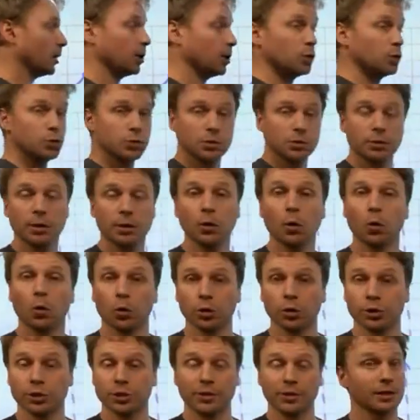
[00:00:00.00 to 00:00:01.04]
to the
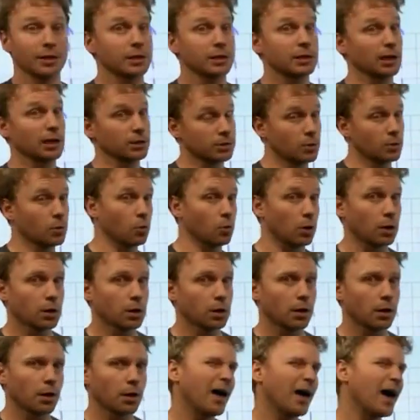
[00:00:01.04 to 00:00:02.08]
origin that doesn't work.
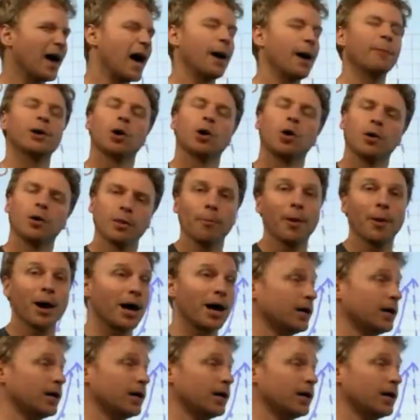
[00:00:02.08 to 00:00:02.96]
I'm going to go on the positive